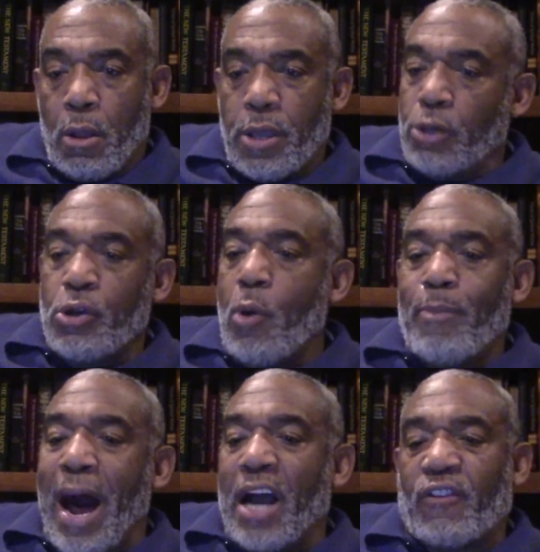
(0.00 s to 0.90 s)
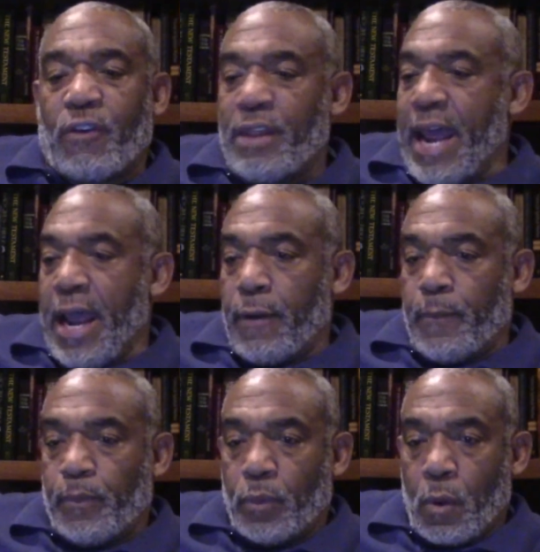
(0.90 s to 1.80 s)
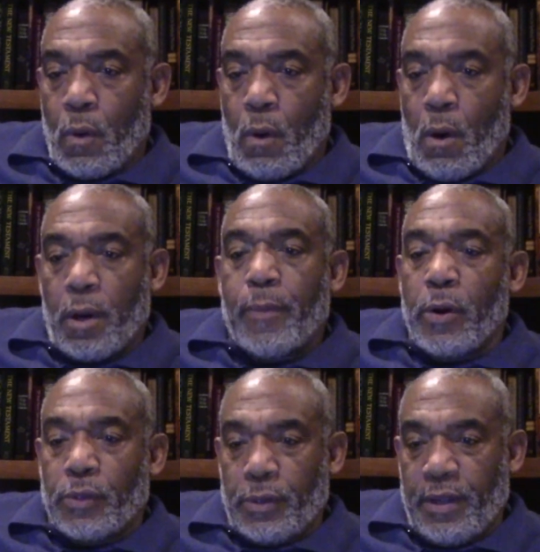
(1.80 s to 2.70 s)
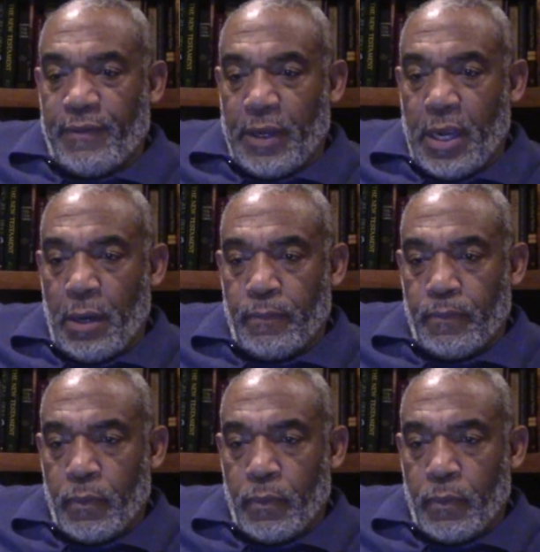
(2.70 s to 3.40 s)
There's no box for that on a birth certificate.